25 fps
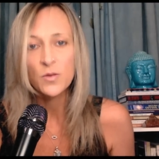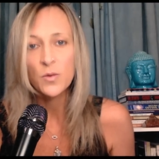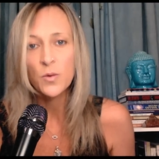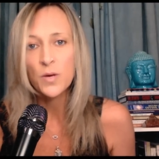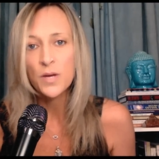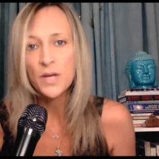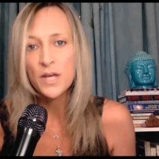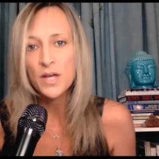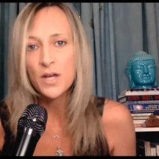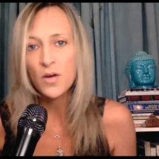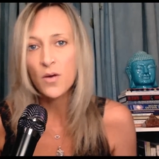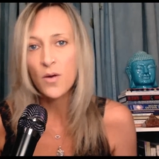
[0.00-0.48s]

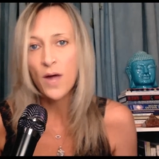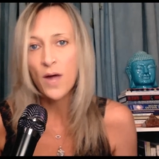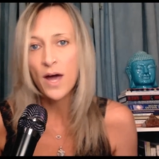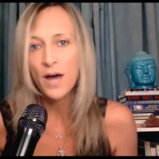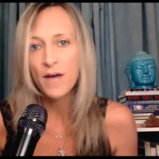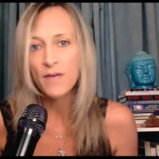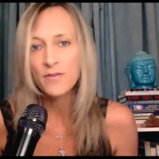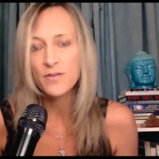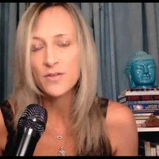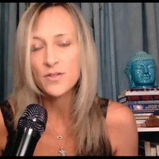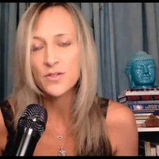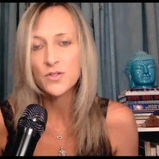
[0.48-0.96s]

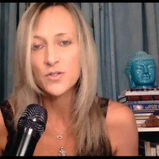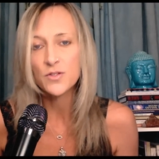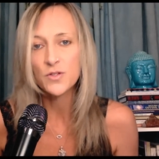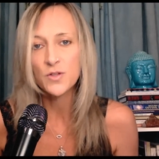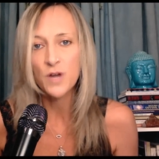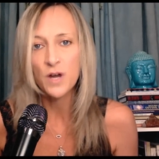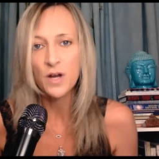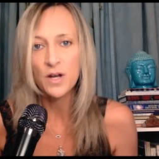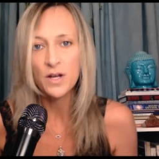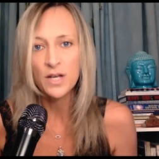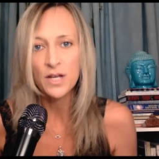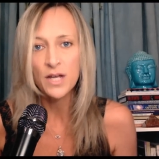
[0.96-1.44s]
Thornycroft
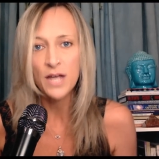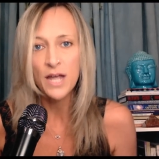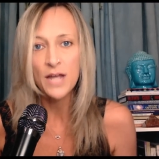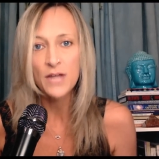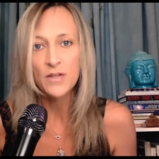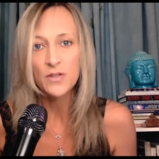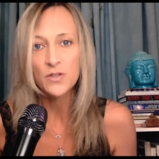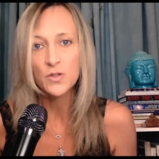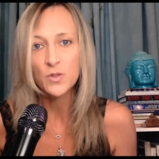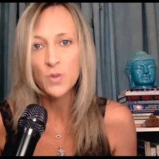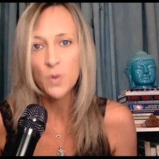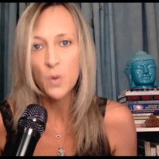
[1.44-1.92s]
started a
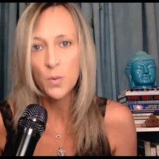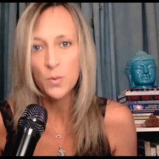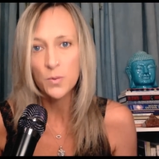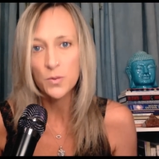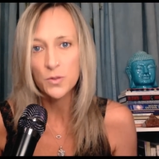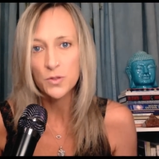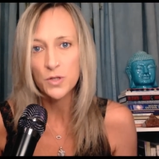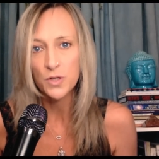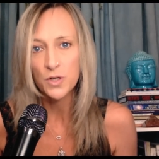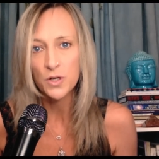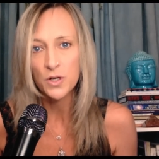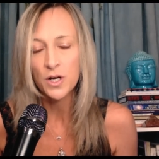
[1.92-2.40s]

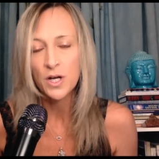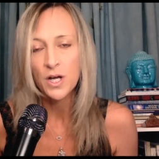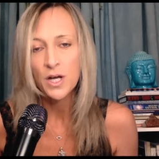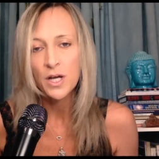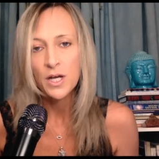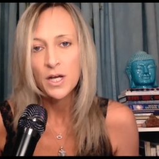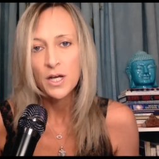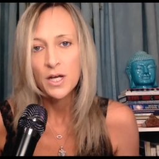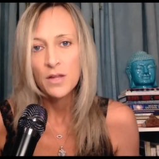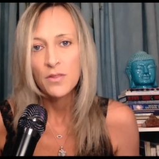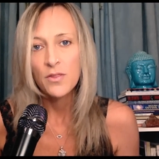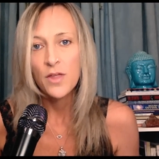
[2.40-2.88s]
sculpture
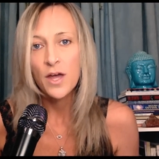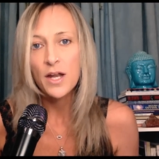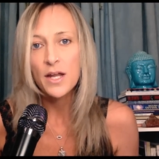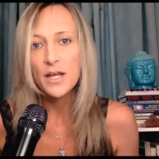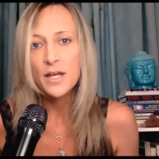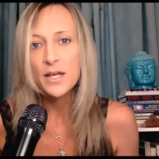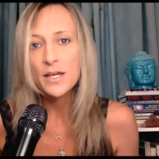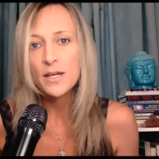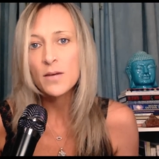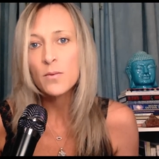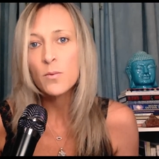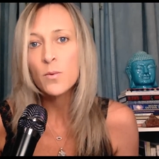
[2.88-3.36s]
that
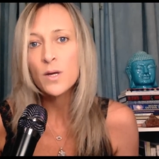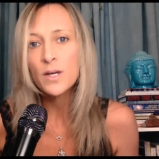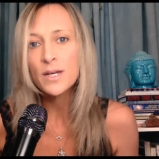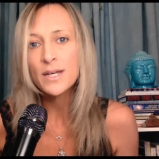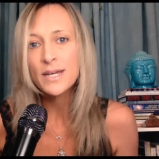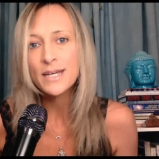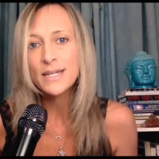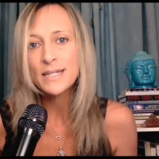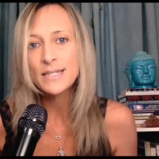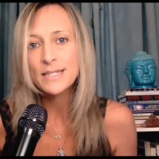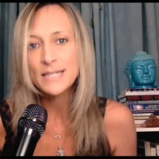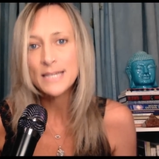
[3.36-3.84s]
he would
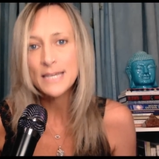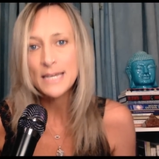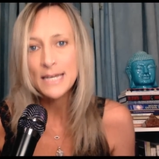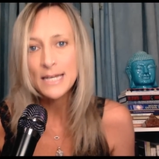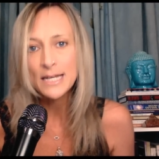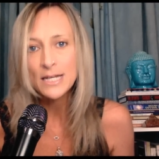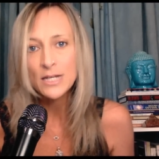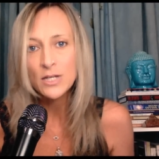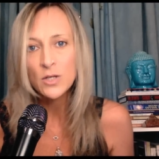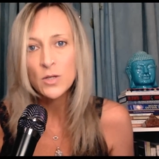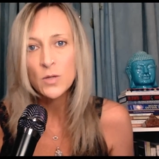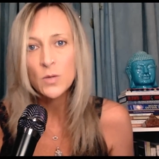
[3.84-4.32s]

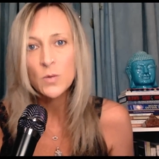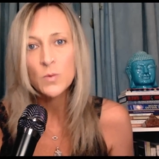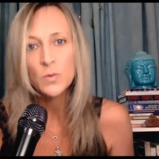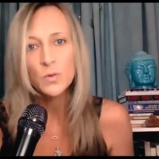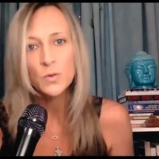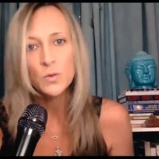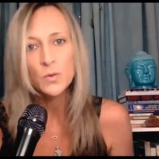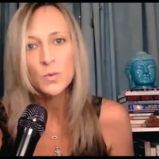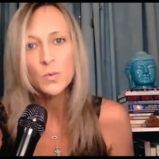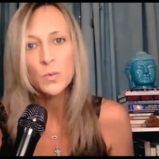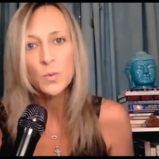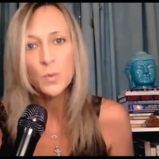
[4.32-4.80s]
continue
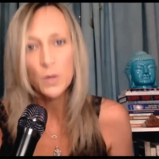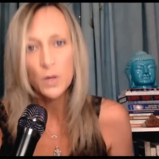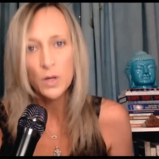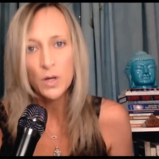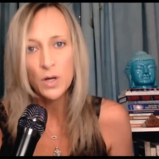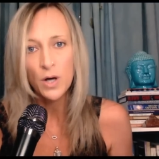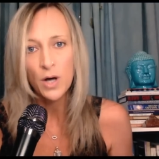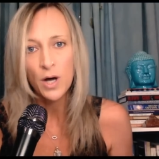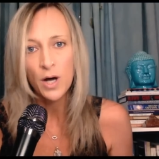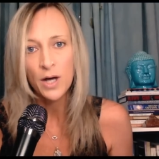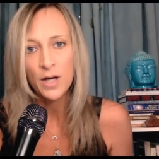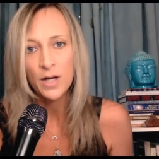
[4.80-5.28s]
to
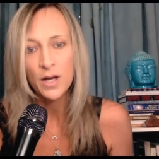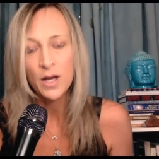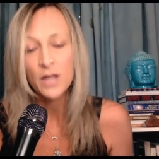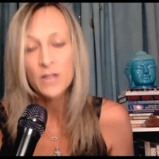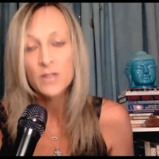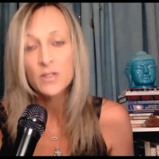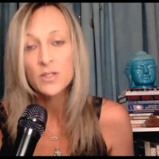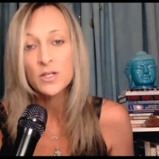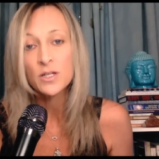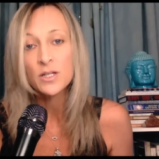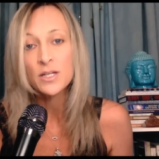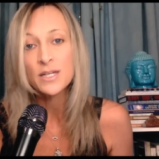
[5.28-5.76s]
work on
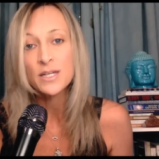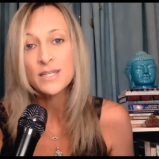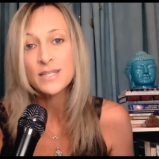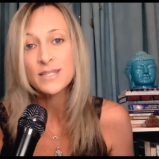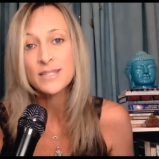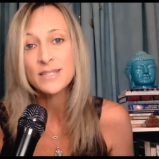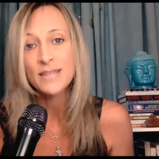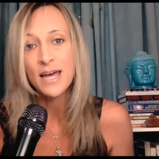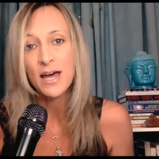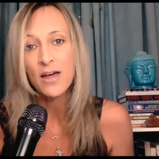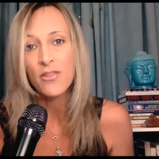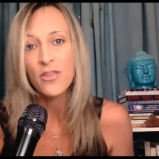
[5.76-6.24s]
until
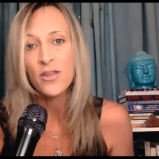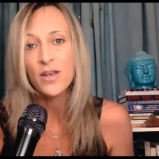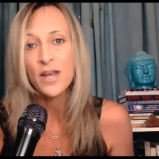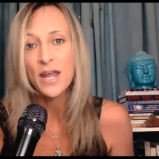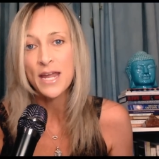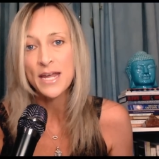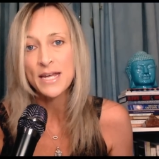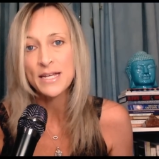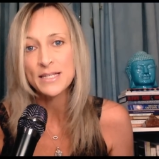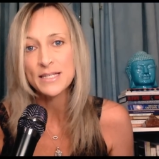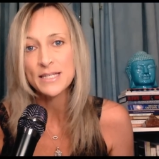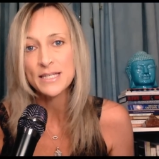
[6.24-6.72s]
his death in
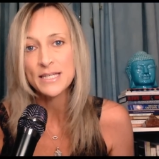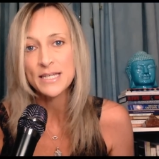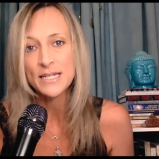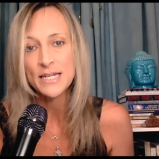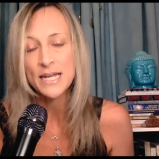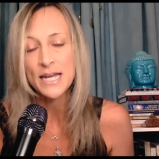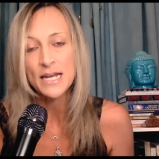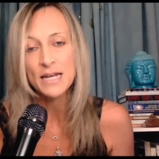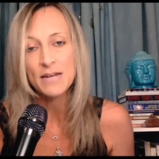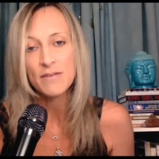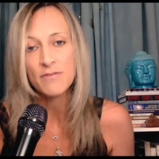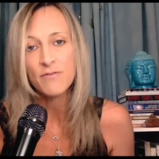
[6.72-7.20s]

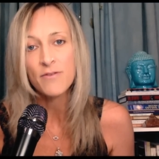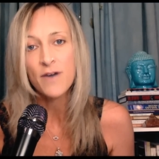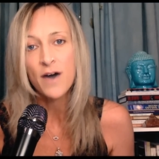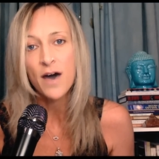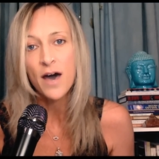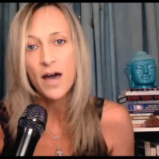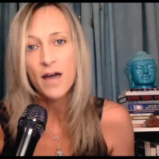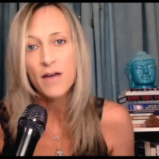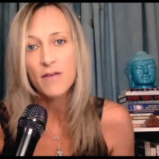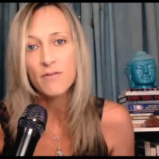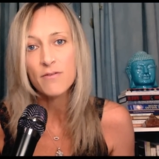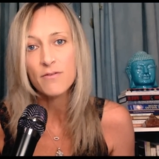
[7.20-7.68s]

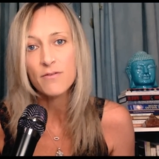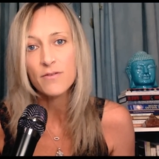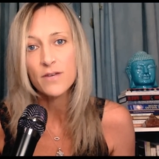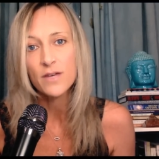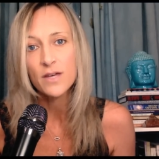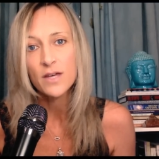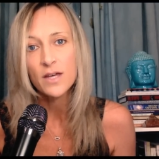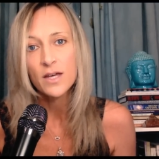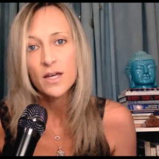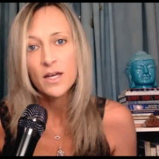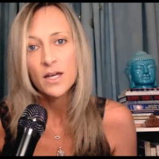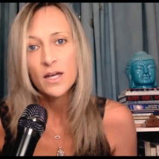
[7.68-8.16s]
1885.
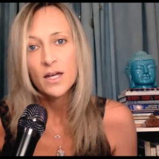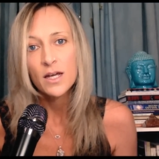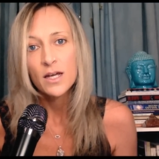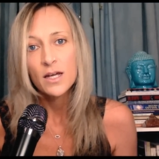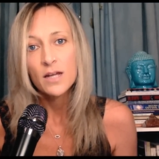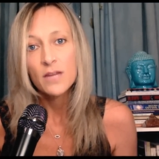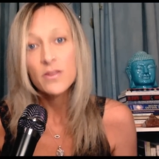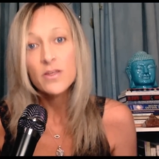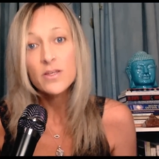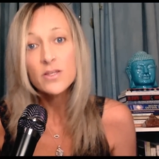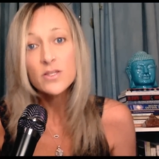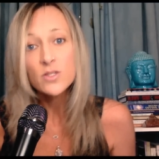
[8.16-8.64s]

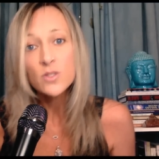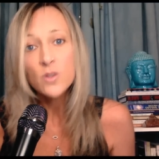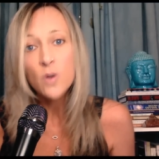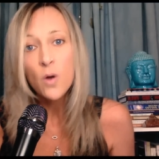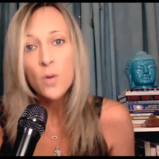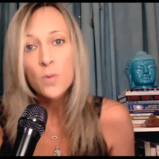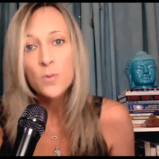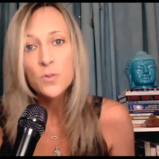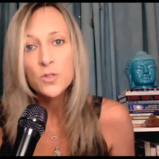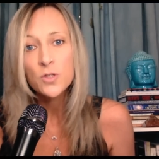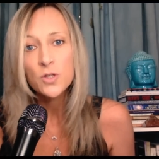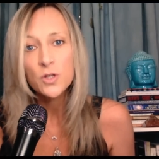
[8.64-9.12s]
This
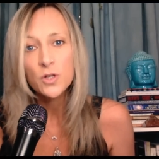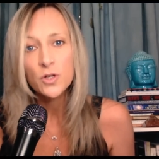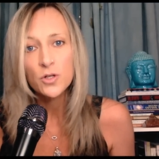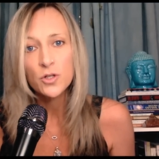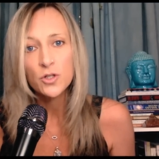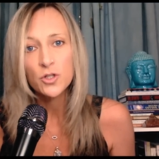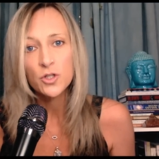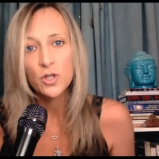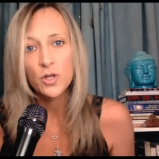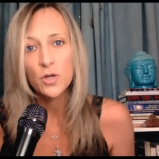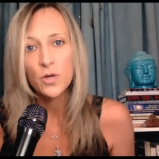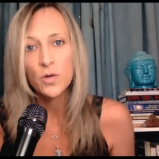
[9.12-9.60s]
sculpture
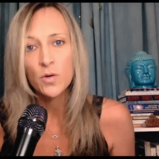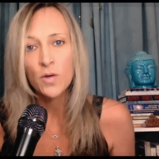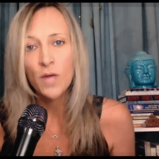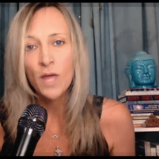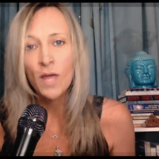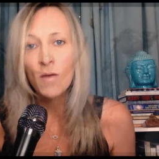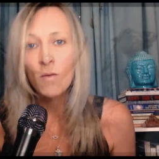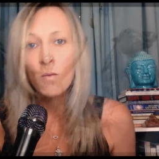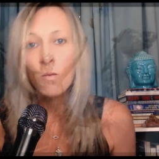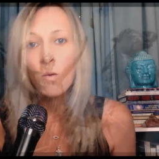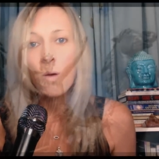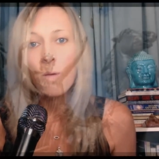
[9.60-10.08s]
showed
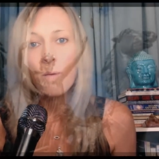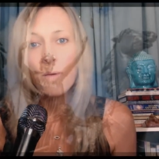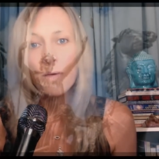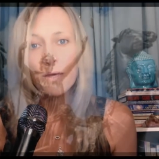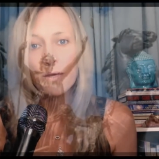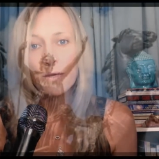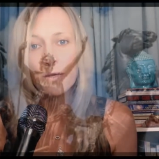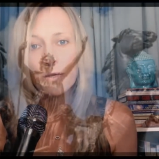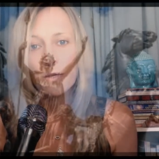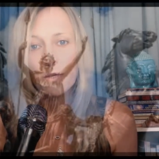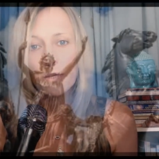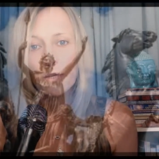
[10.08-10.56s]
a
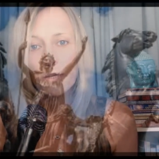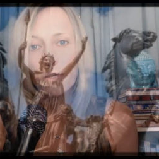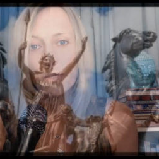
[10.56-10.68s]
woman